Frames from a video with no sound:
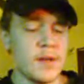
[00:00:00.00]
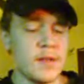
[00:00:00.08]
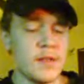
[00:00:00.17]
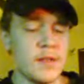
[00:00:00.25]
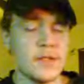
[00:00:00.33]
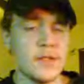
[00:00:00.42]

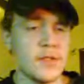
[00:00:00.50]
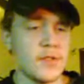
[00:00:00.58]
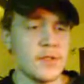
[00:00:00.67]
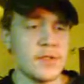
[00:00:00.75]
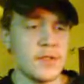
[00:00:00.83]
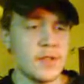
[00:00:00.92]
it doesn't
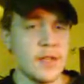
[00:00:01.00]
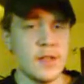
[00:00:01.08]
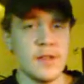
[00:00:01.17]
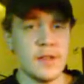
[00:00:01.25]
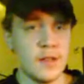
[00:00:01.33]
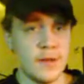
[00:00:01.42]
just
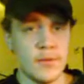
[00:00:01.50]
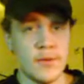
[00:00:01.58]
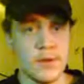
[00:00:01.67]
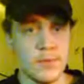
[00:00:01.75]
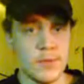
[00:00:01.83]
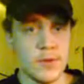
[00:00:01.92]
stink like
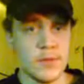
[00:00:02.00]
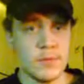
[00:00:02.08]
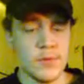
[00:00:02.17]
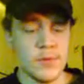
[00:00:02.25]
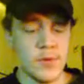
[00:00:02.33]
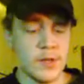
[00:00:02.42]
Rothbrix
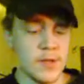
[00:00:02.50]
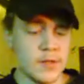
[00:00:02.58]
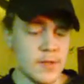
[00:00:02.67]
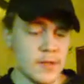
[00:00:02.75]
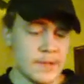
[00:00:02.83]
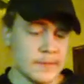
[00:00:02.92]
Blue
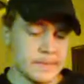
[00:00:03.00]
does.